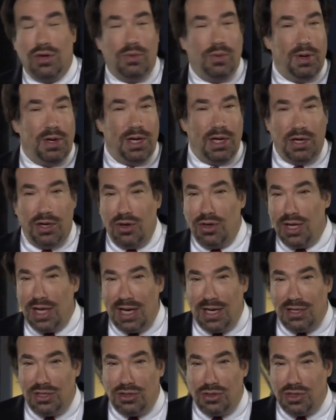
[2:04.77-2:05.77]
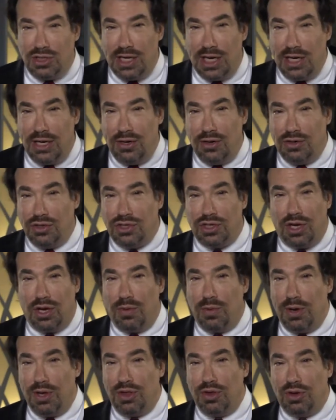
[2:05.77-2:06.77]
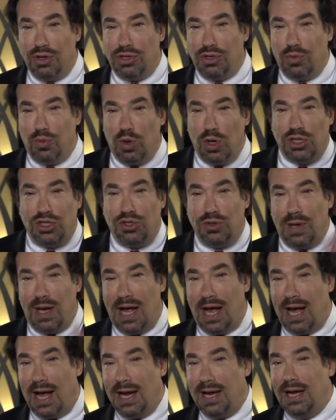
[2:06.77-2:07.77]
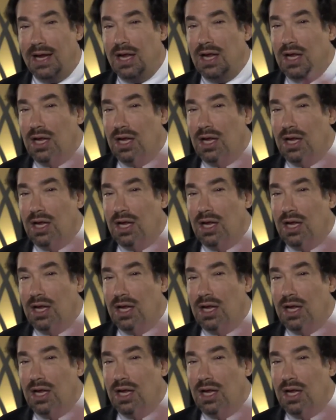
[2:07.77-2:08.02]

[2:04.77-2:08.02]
We didn't know that until 10 years ago. We thought that what you had